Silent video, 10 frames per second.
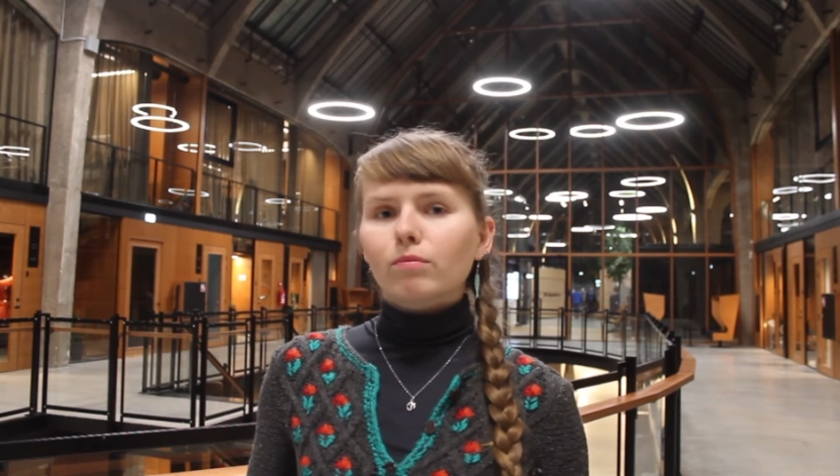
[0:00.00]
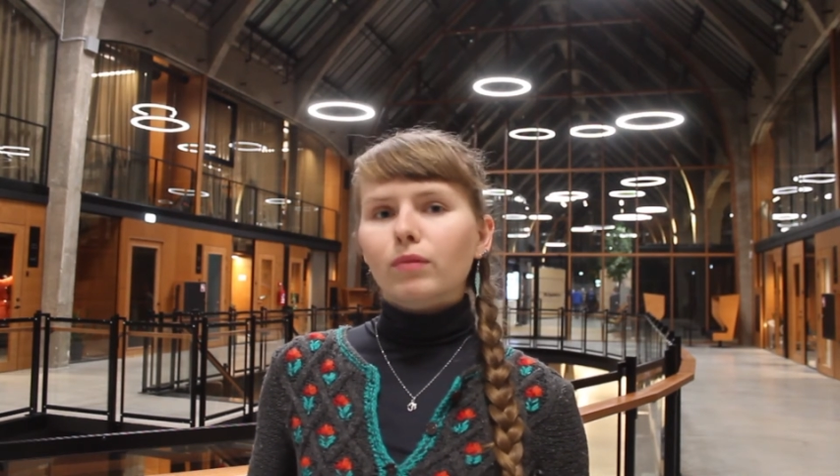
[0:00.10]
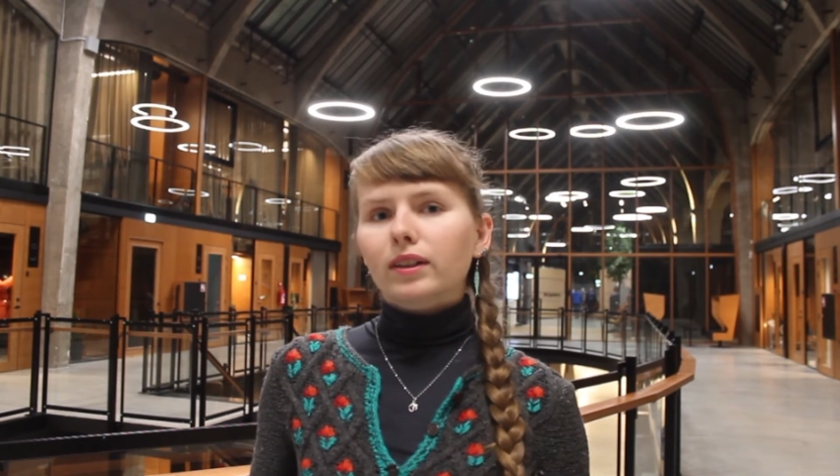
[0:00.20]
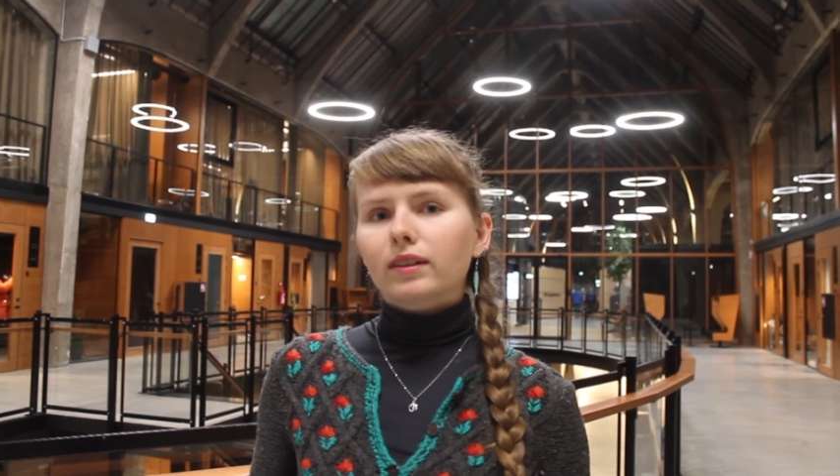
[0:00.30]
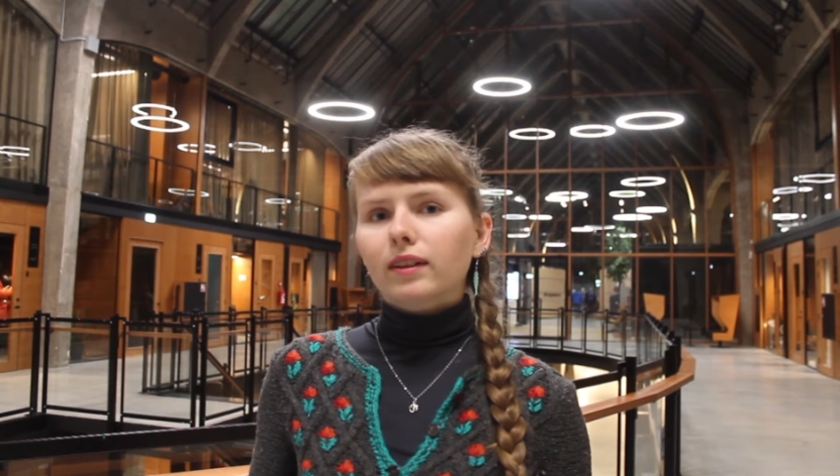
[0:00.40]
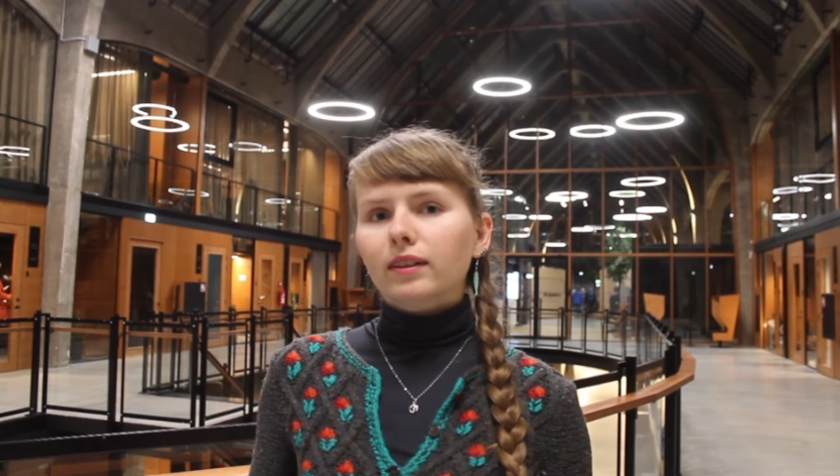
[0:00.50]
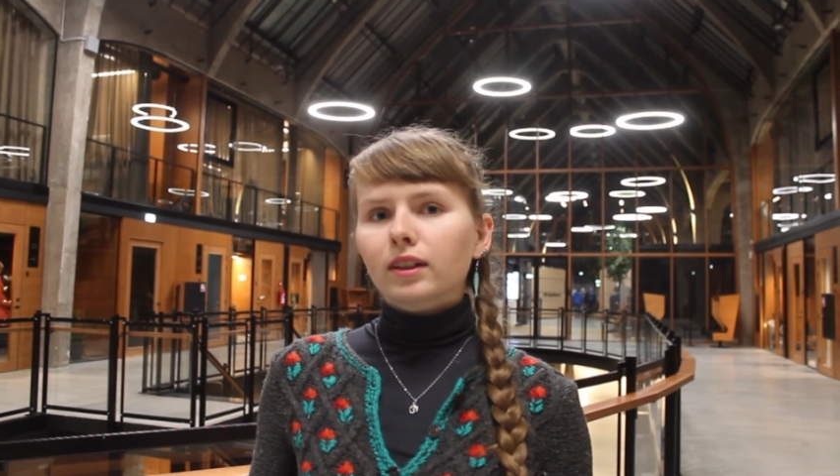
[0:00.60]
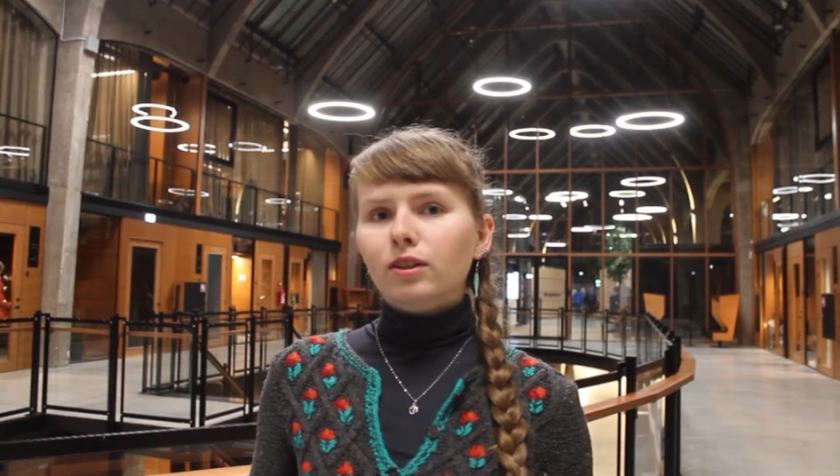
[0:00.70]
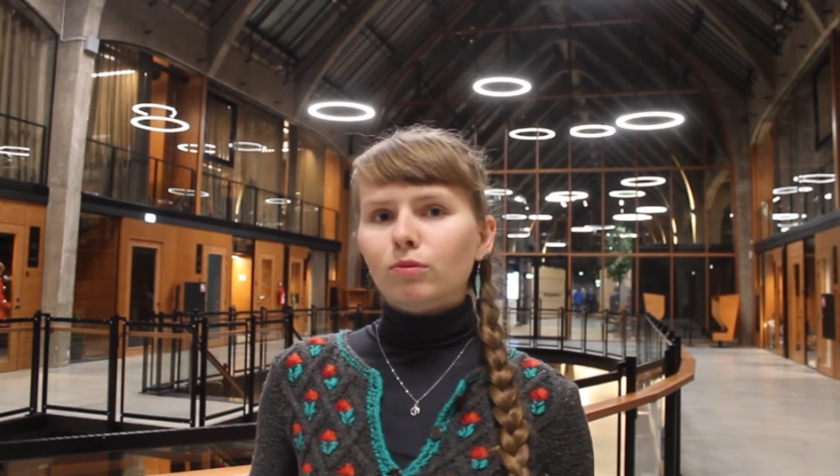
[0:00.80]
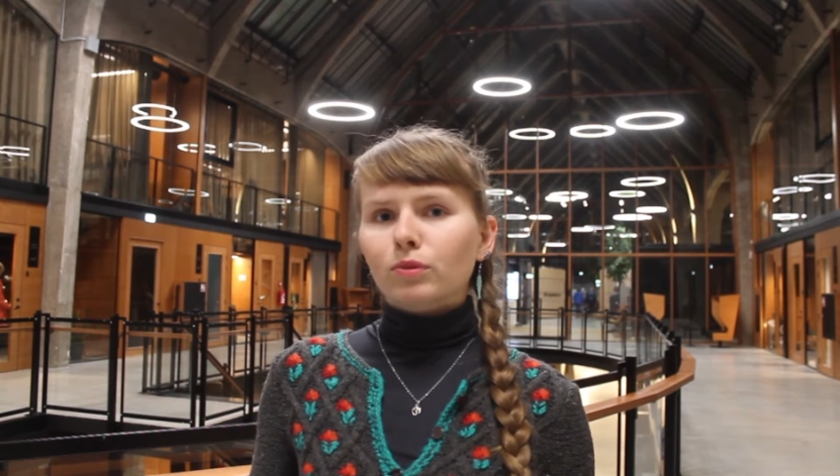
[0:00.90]
but it
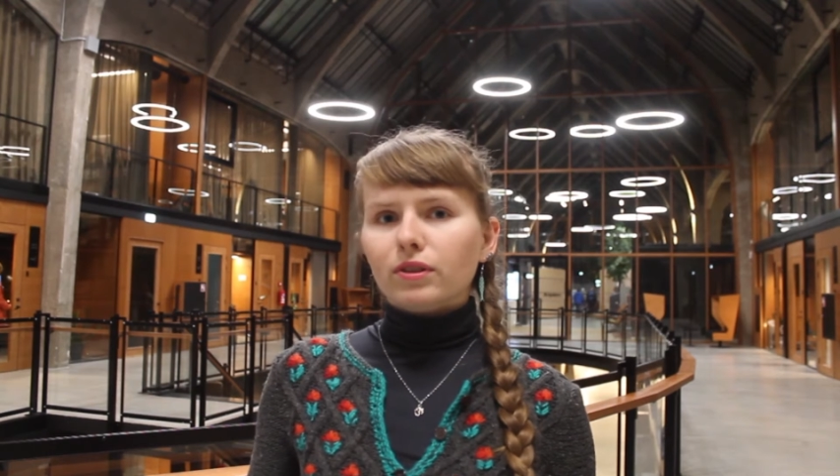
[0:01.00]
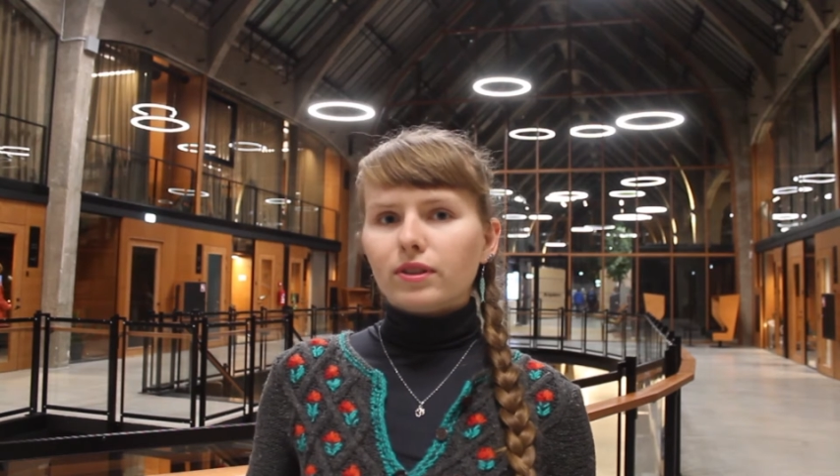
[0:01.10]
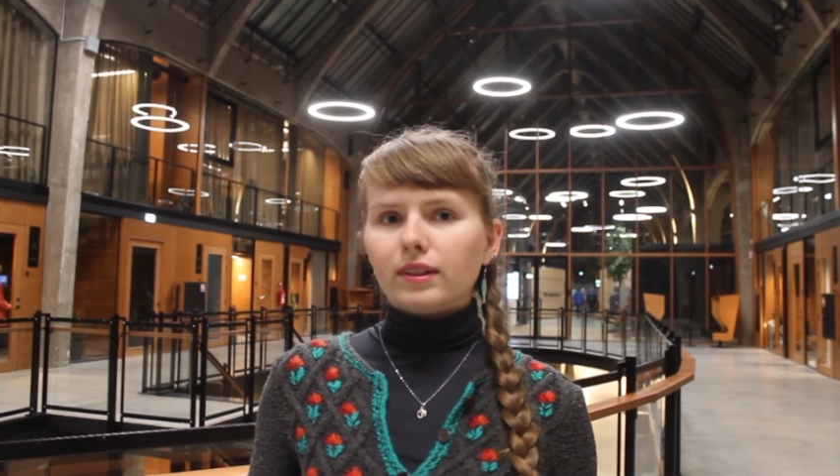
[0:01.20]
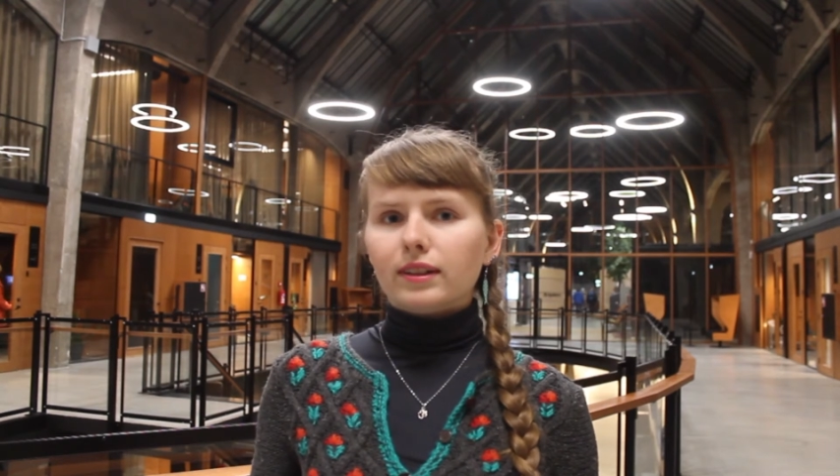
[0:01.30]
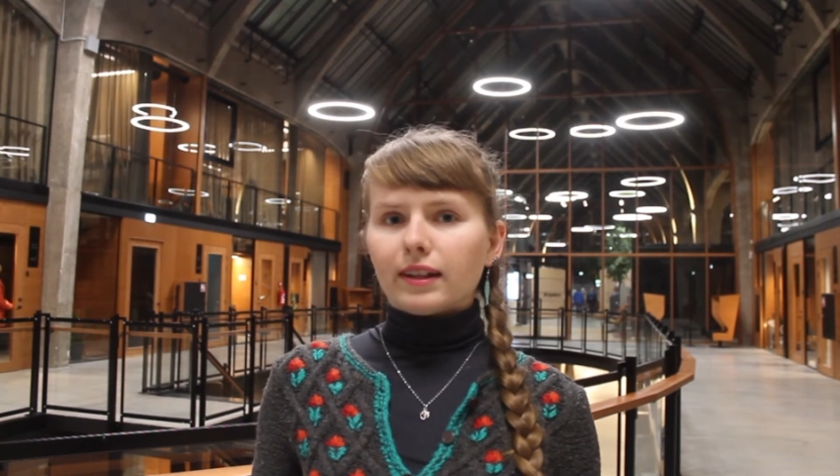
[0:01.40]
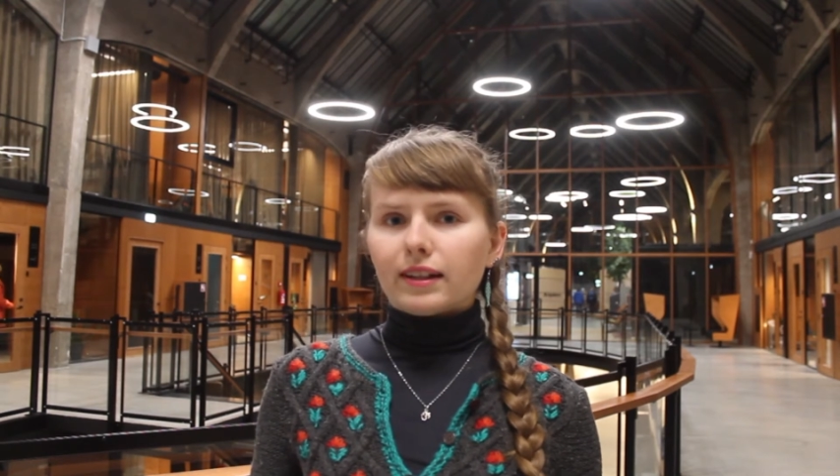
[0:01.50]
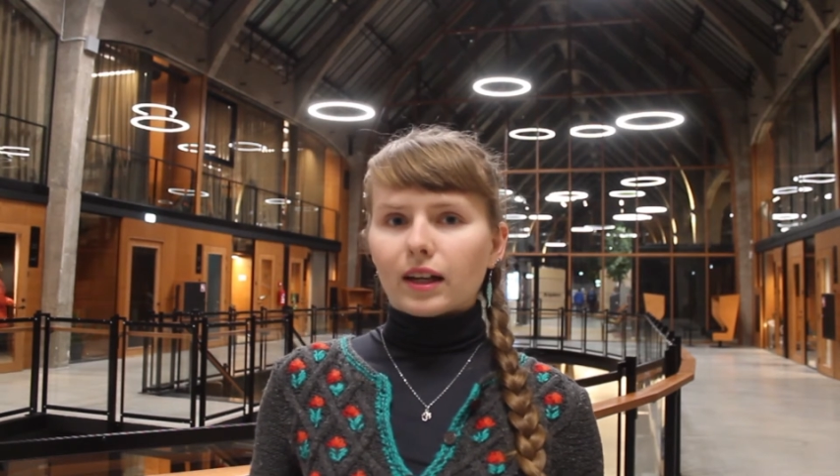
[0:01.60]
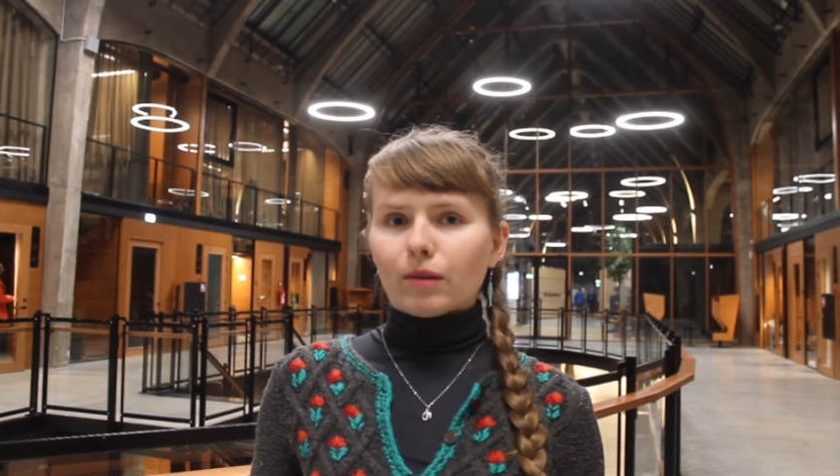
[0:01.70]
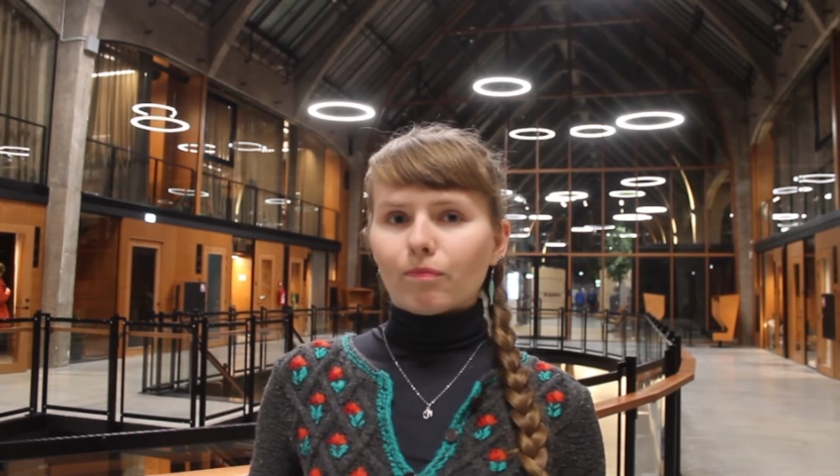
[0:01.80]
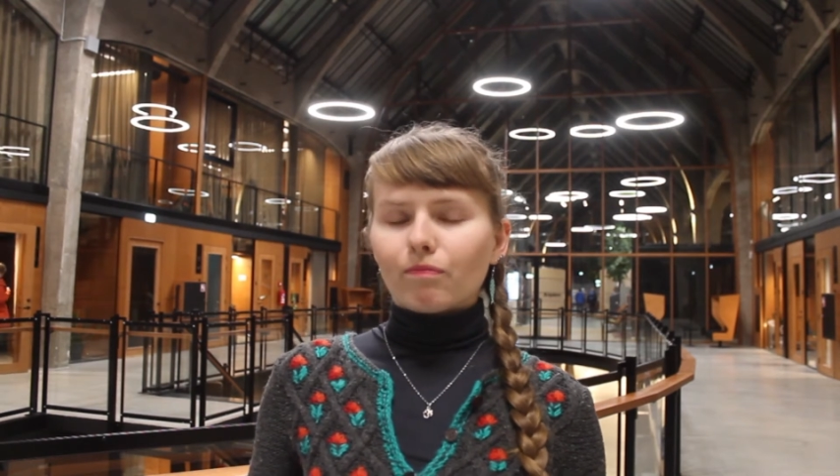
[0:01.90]
cannot be used at any
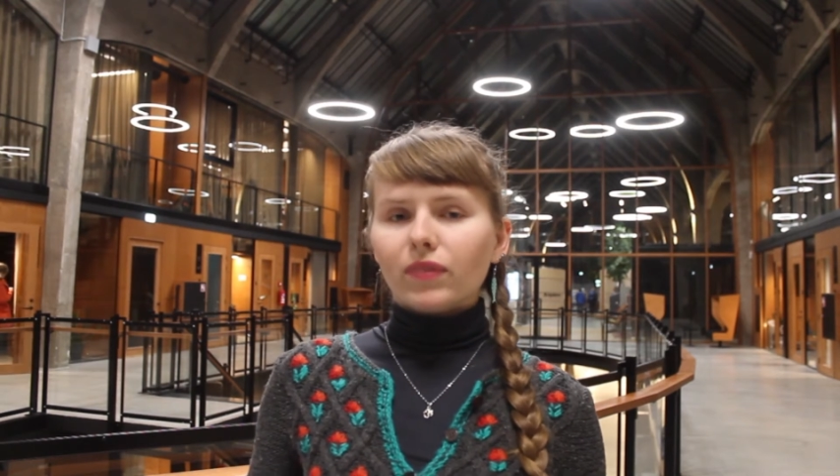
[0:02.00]
time.